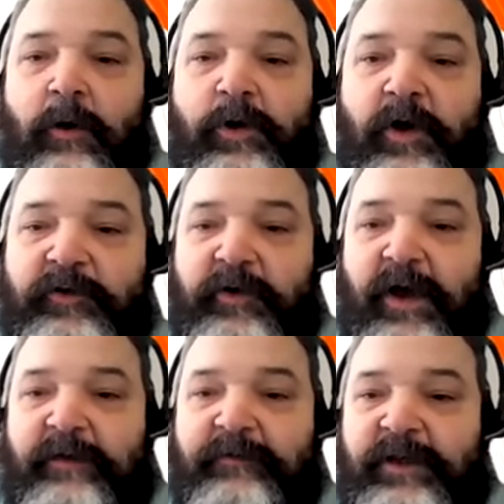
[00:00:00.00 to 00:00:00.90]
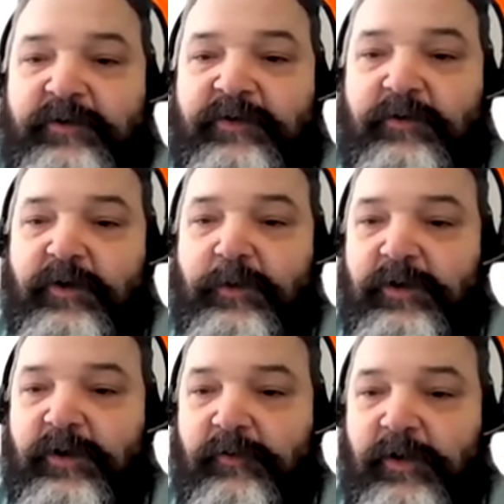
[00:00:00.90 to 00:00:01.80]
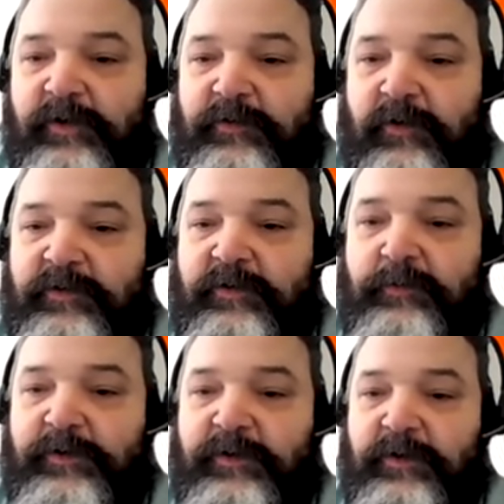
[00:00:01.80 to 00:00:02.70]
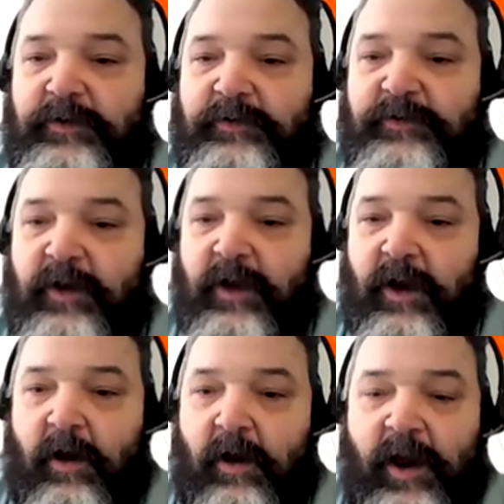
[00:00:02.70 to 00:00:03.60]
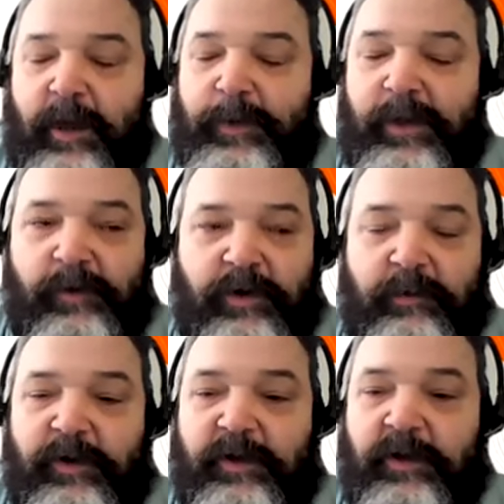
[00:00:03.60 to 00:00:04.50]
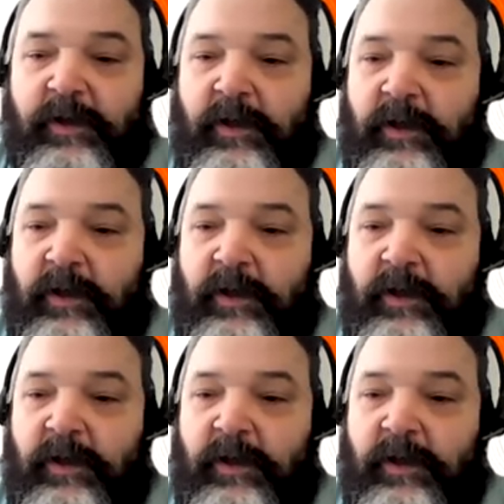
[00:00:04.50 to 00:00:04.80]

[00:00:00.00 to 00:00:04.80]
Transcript: We also have links to community resources, which includes our A-People community